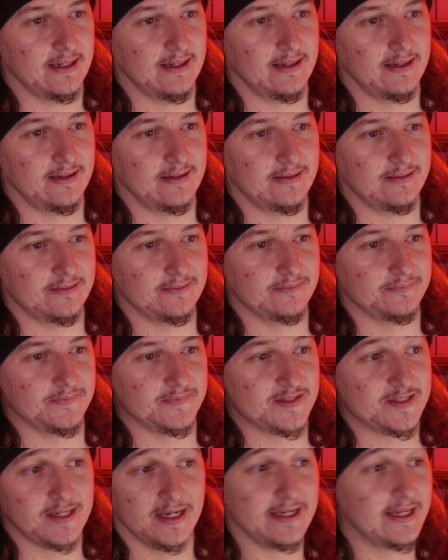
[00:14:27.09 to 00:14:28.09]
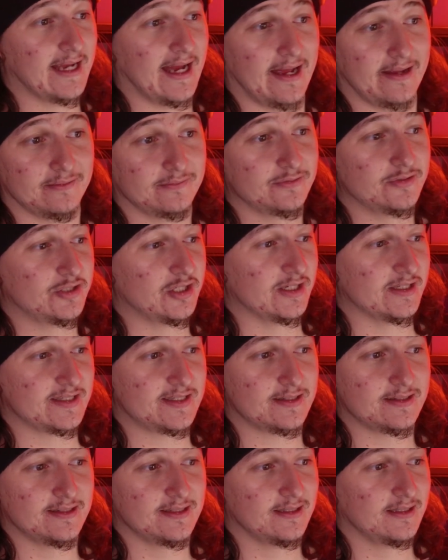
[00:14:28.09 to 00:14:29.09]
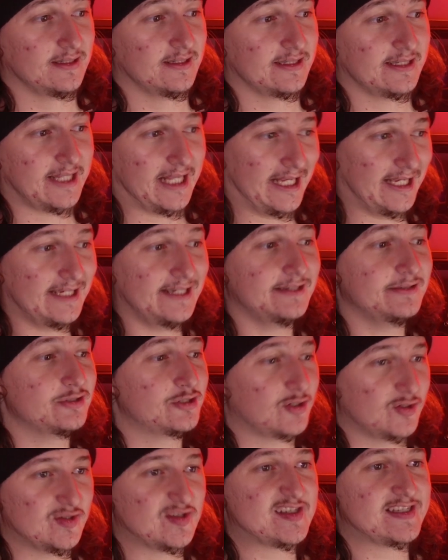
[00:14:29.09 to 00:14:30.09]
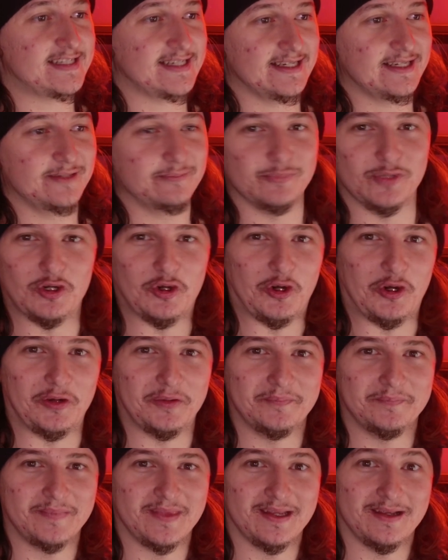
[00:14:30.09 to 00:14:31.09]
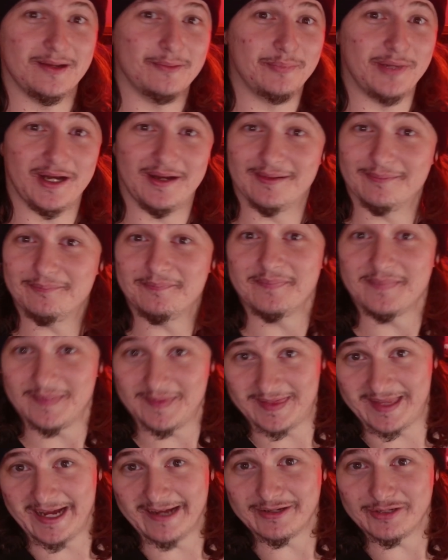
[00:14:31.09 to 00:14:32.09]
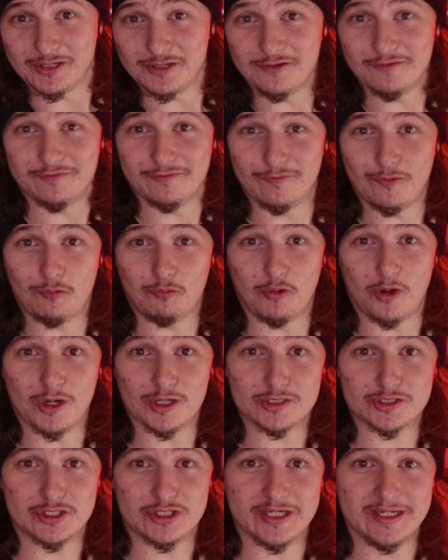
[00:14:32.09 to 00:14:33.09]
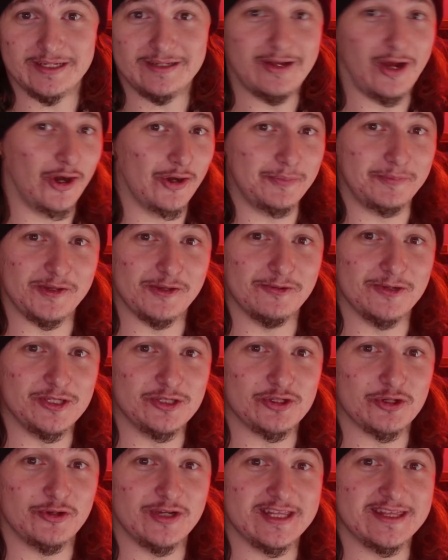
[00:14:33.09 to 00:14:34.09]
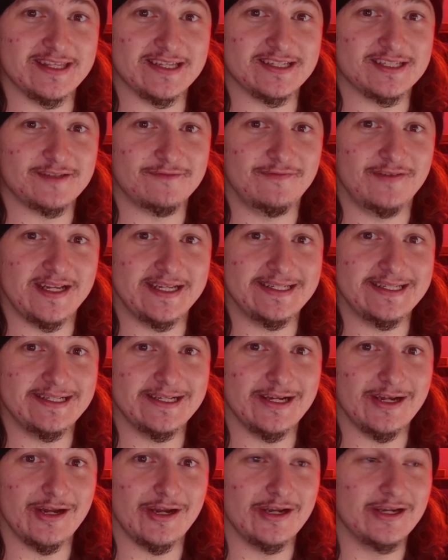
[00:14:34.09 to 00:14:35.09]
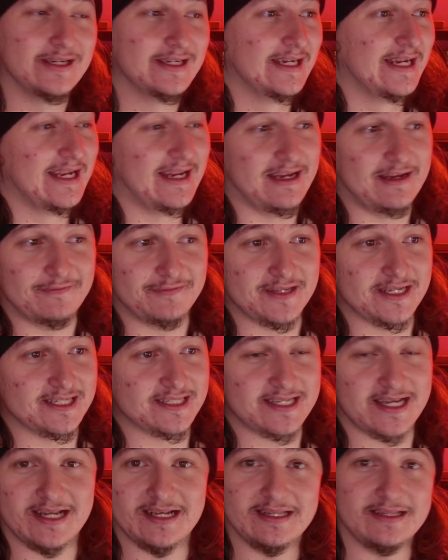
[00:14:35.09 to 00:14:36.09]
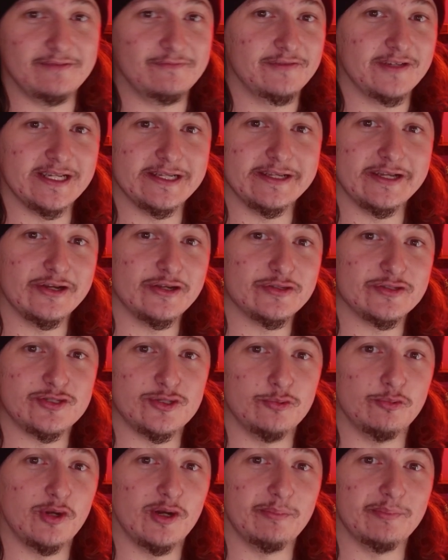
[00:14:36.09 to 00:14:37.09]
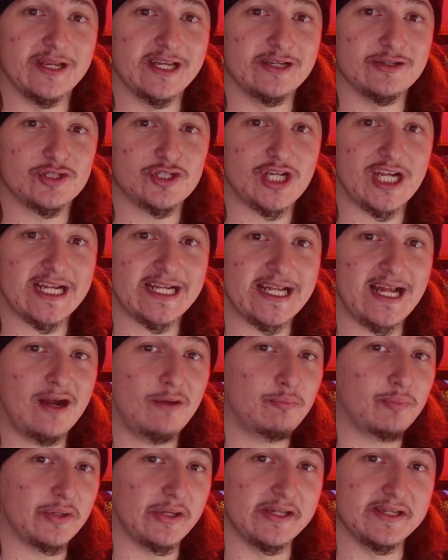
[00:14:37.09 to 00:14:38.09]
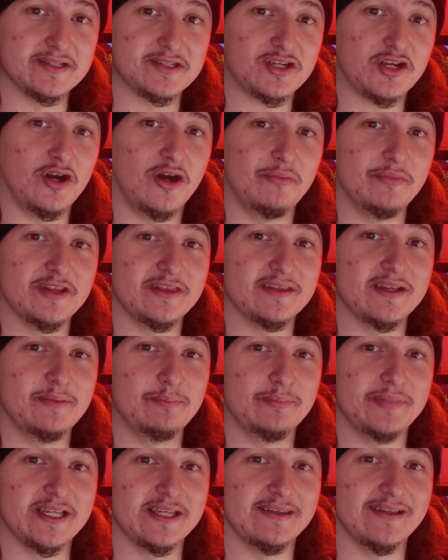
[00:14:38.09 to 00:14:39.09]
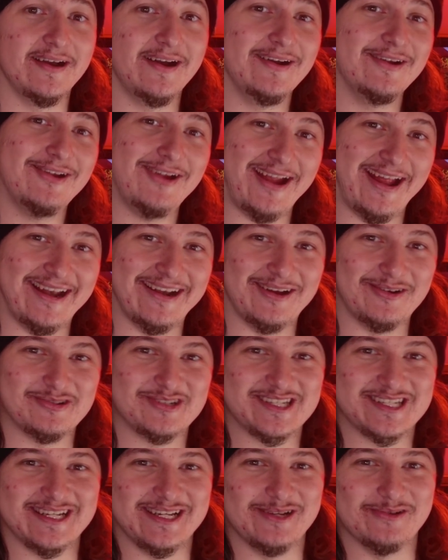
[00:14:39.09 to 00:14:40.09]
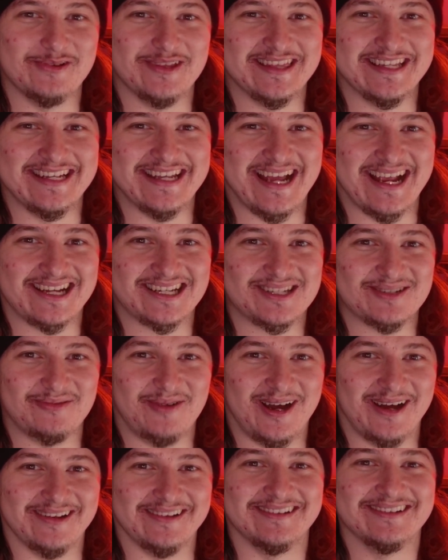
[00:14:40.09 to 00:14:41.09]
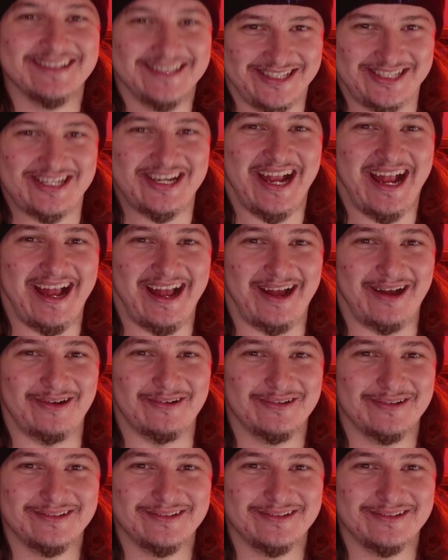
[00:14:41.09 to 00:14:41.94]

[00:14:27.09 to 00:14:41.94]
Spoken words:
So yeah, just keen to see more. But thank you for watching. Hope you enjoyed this video. If there's any videos you want me to check out, please comment them below, and I'll see you in the next one. Ciao.